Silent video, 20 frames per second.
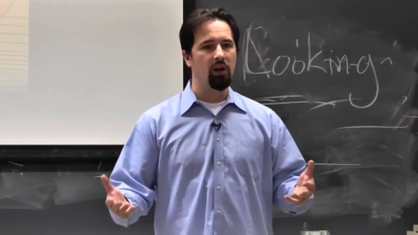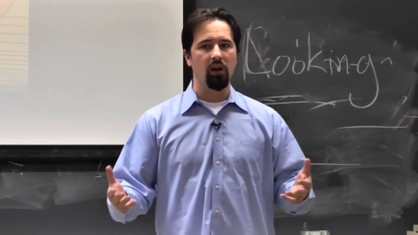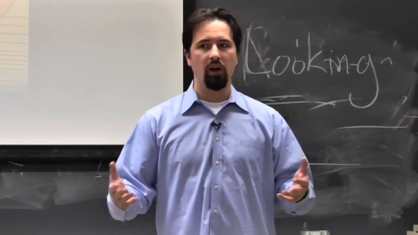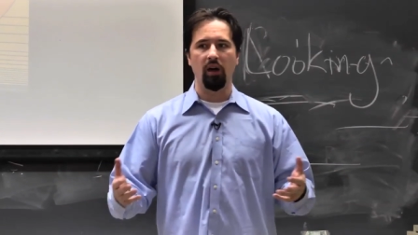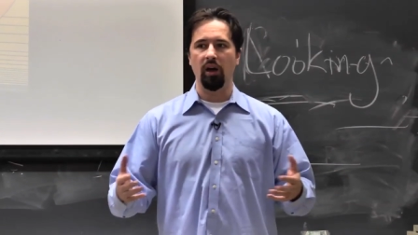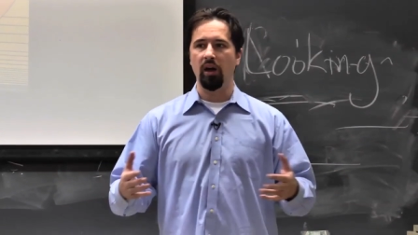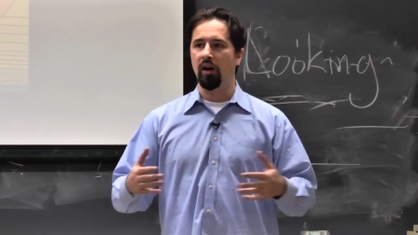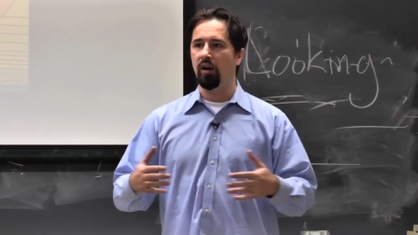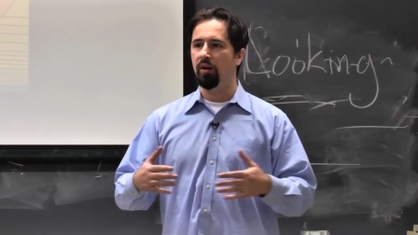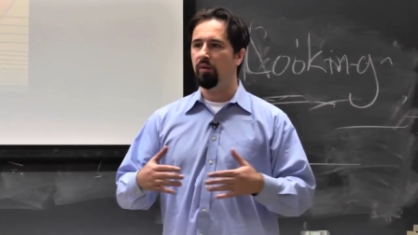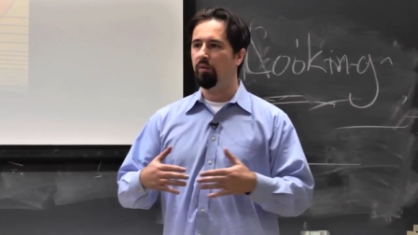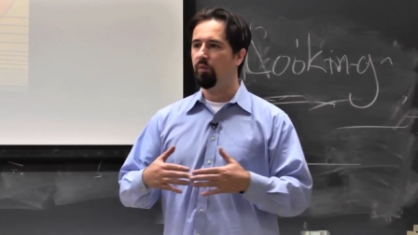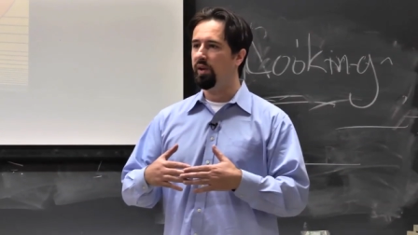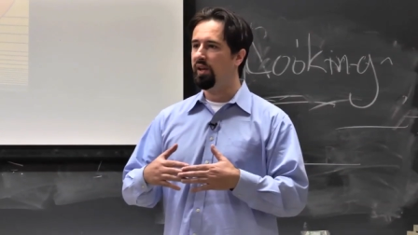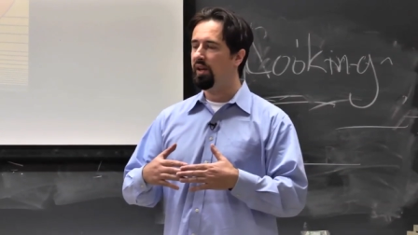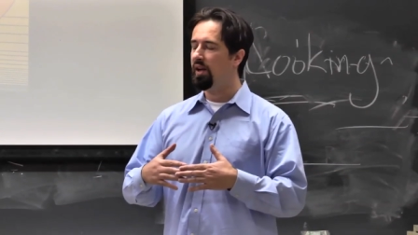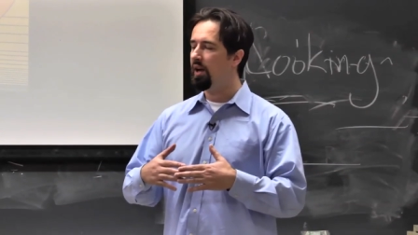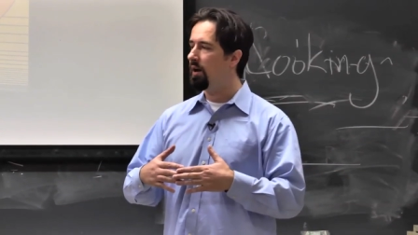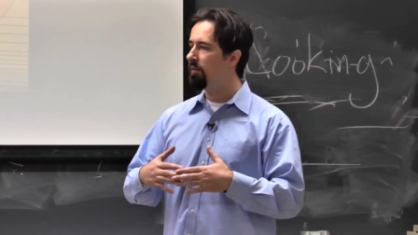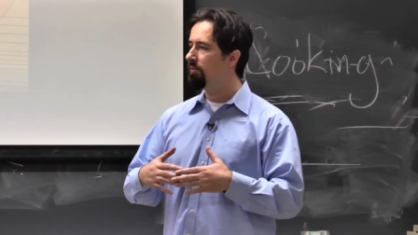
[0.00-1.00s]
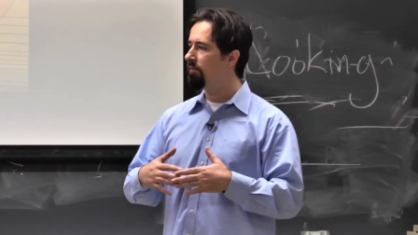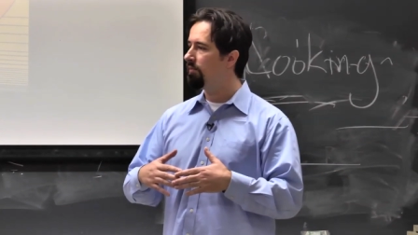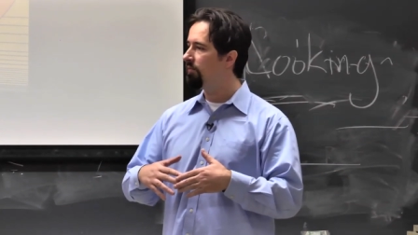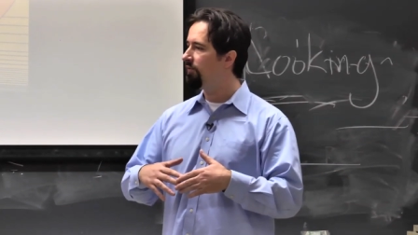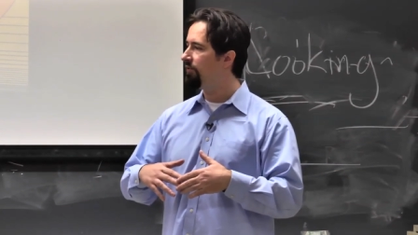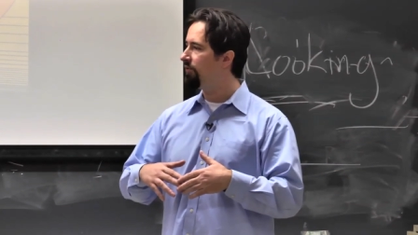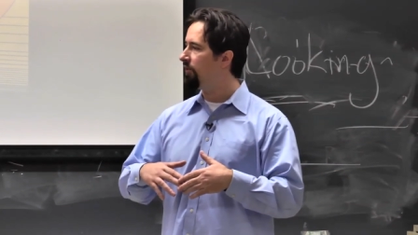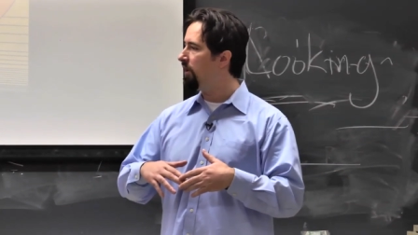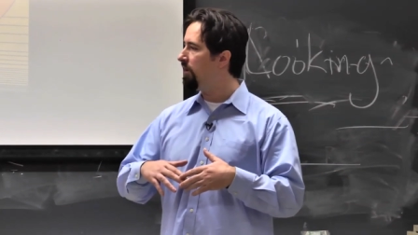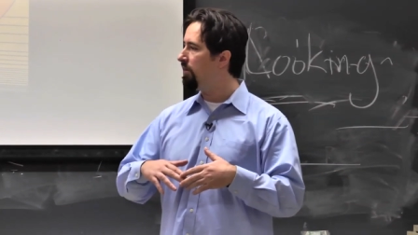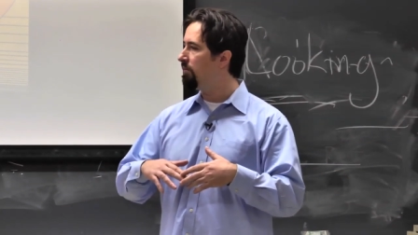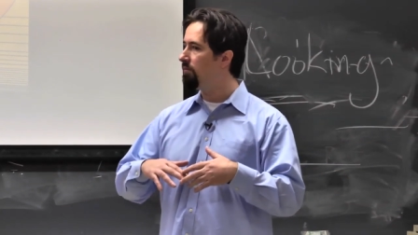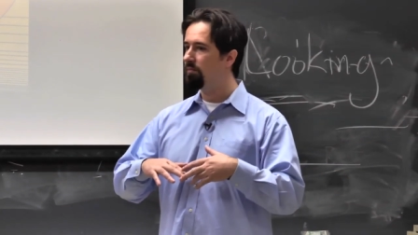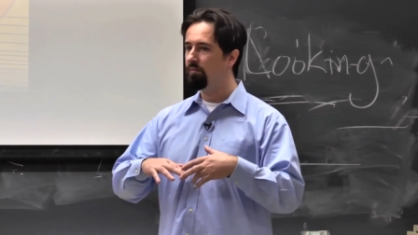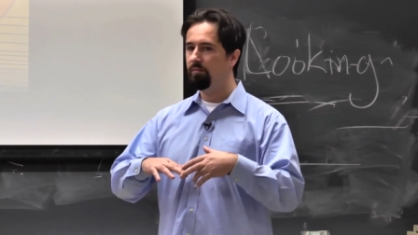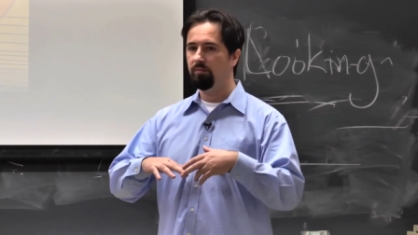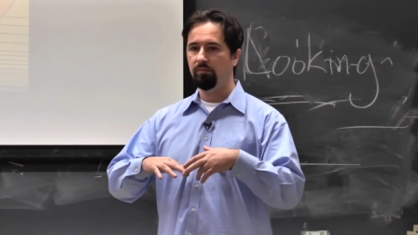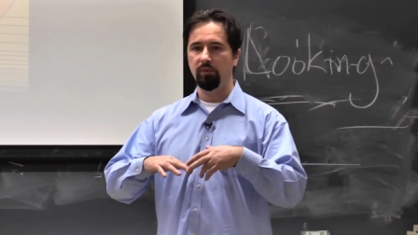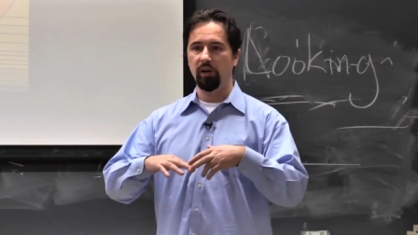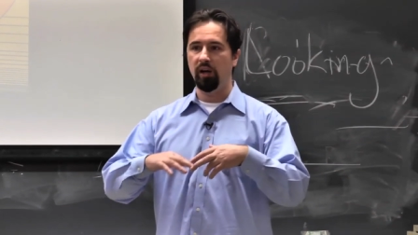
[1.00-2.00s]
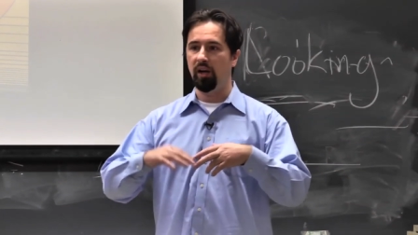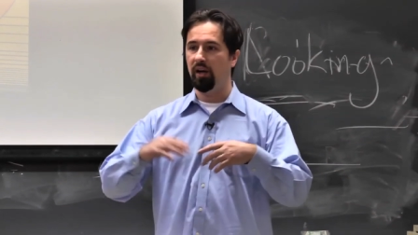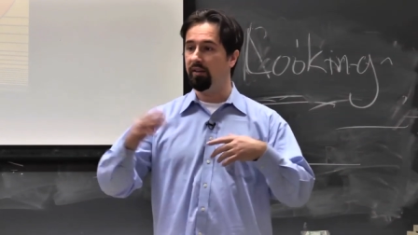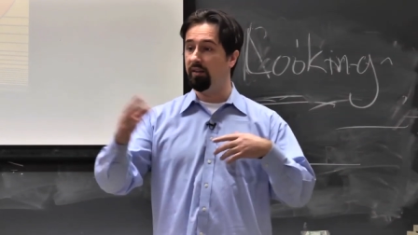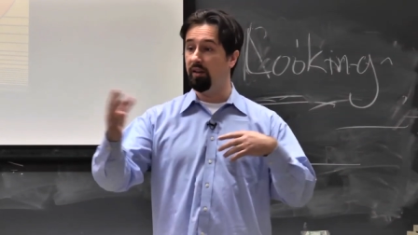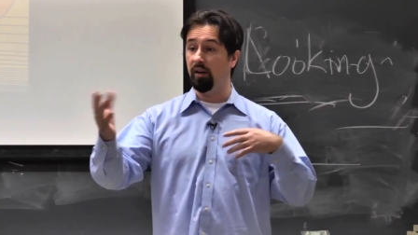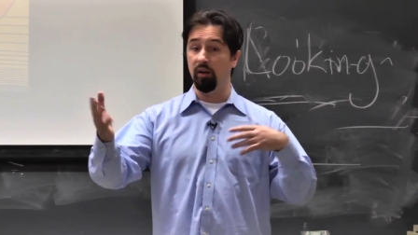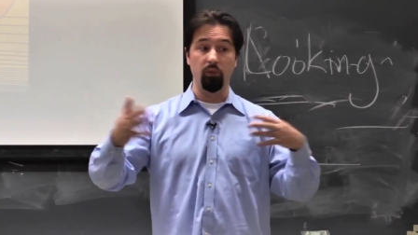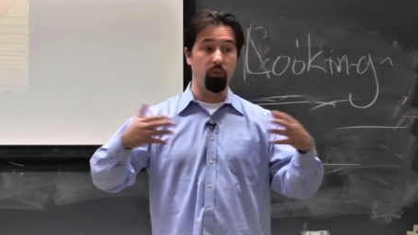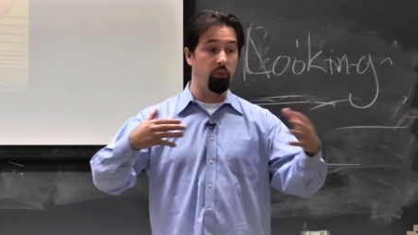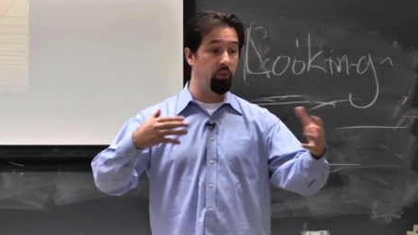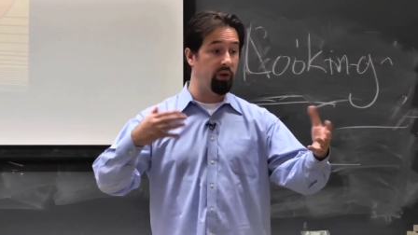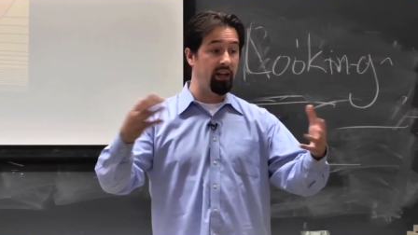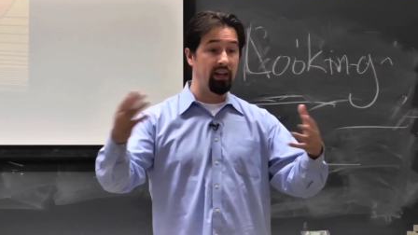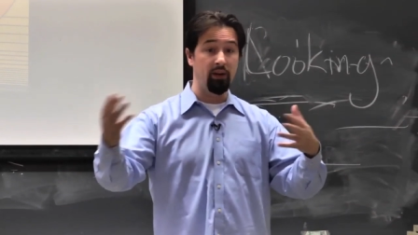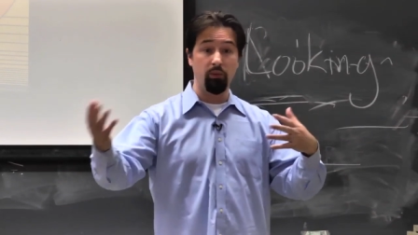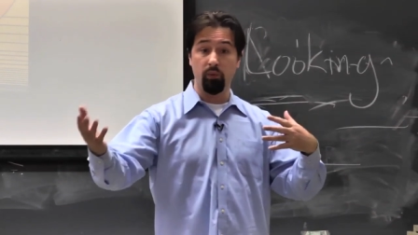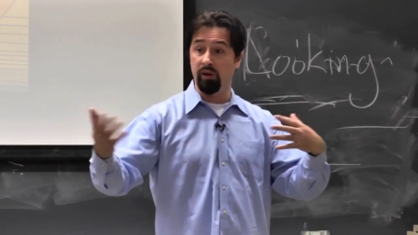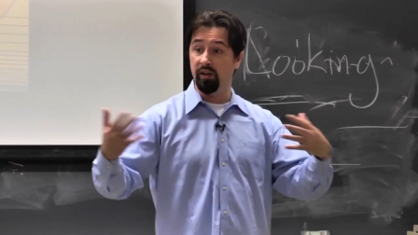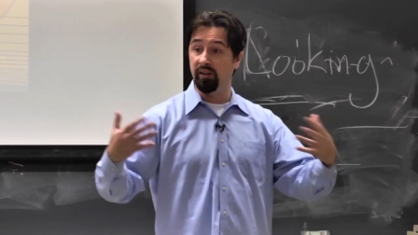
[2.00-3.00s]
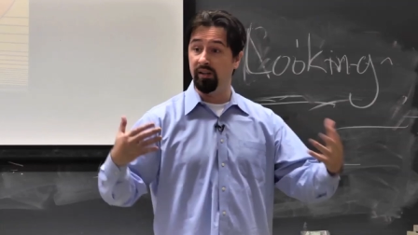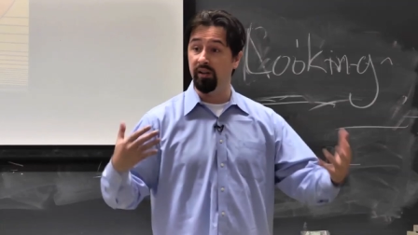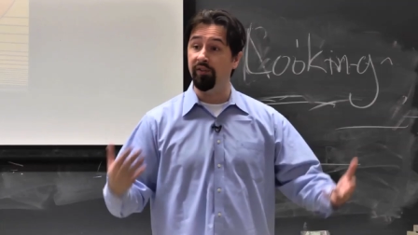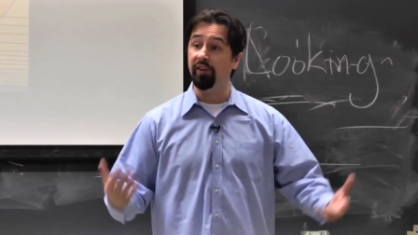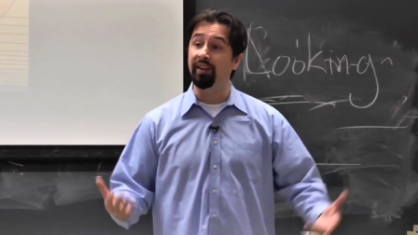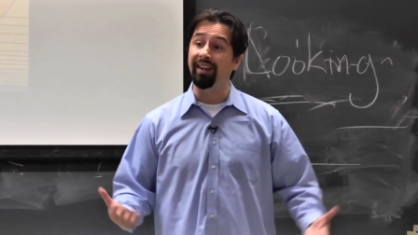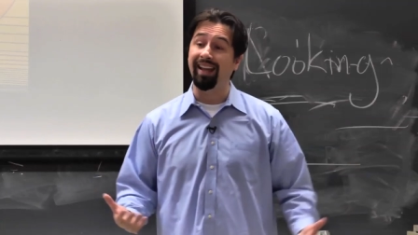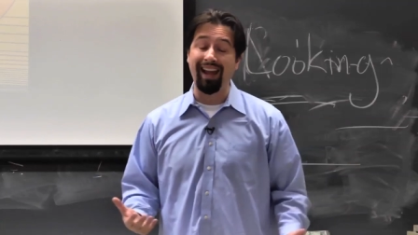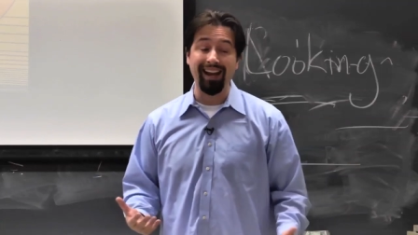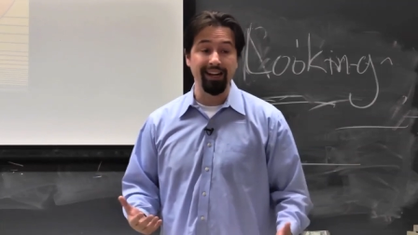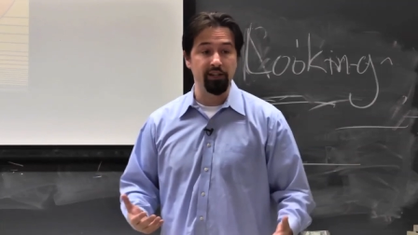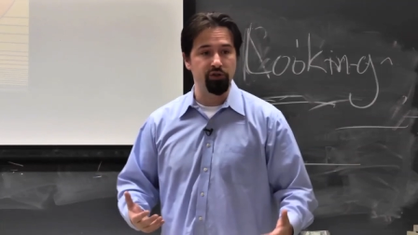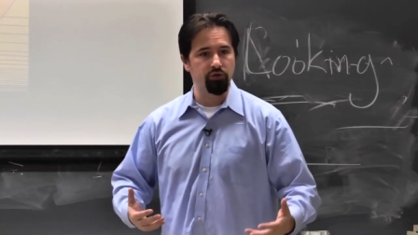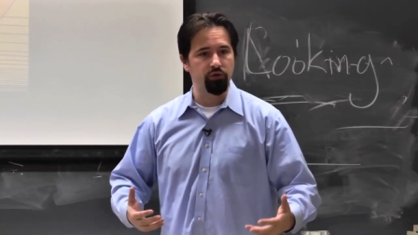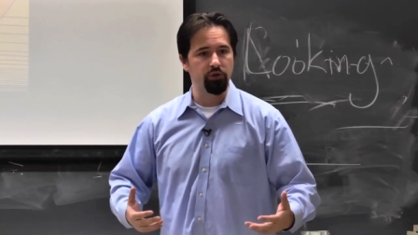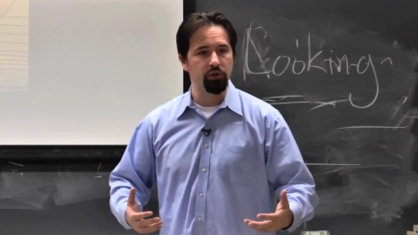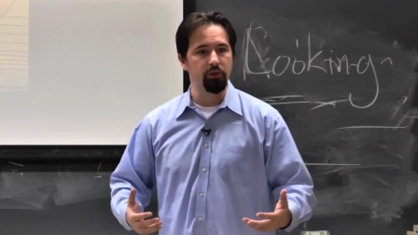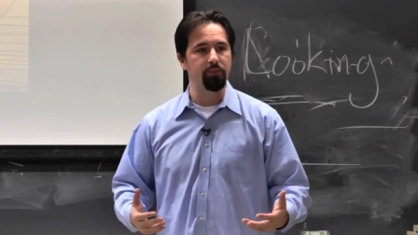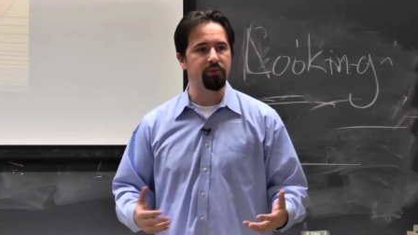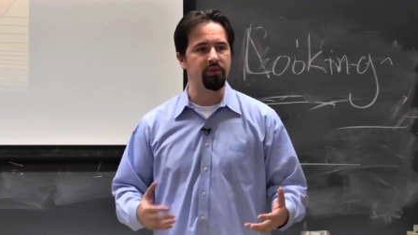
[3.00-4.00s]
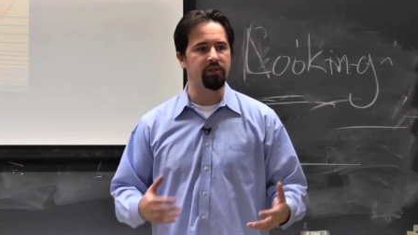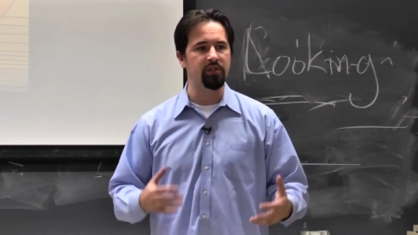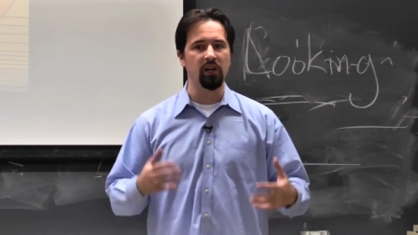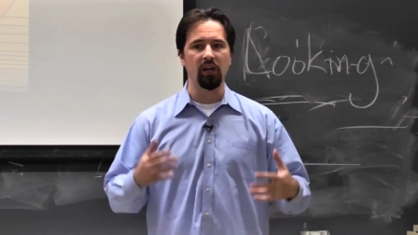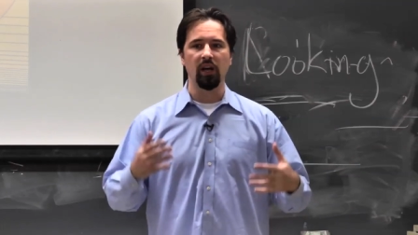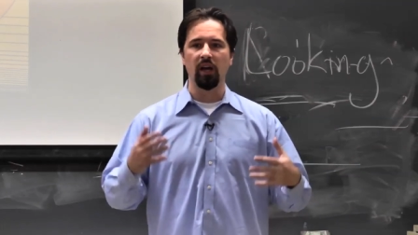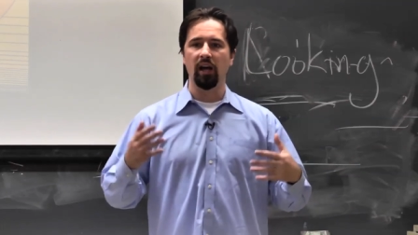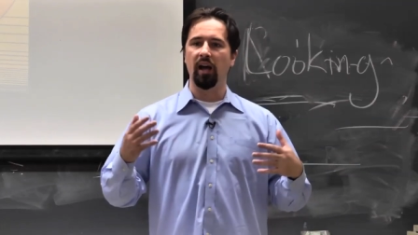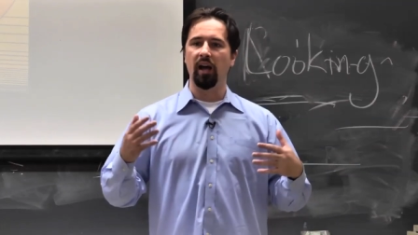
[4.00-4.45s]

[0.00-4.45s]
Uh, we come from, uh, we, we're in different age groups.